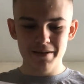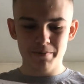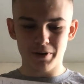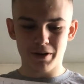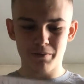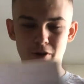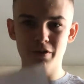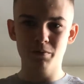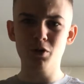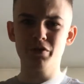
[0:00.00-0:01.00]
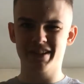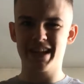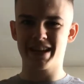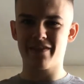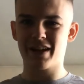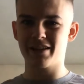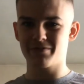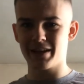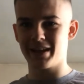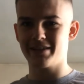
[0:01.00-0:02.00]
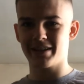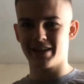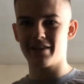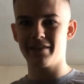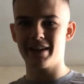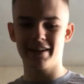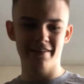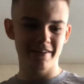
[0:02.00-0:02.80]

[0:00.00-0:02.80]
but Wolves need their fans realistically, don't they?